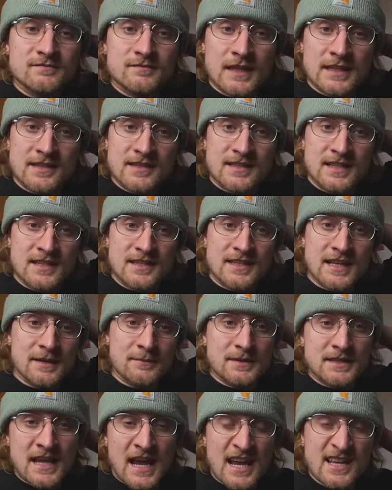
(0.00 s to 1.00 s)
Let's
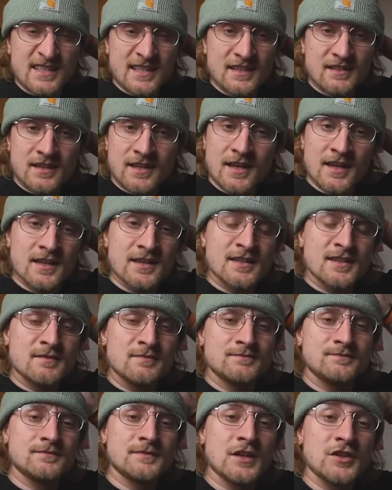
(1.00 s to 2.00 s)
destigmatize it, because
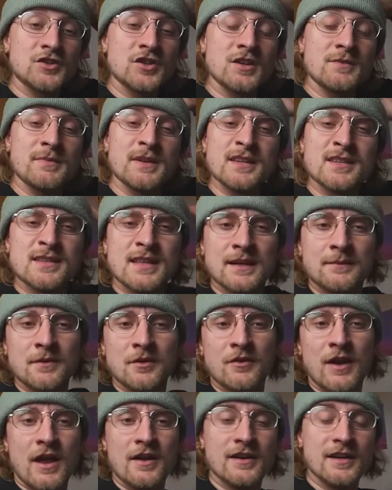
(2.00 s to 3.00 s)
there shouldn't be a stigma
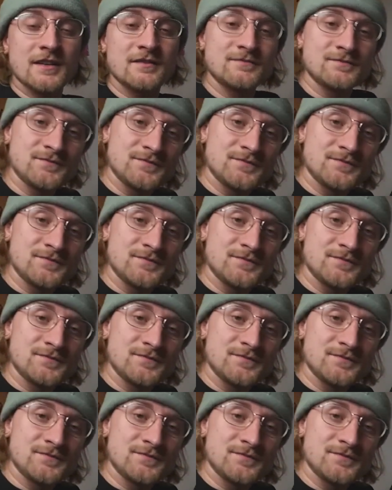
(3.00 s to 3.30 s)
around it.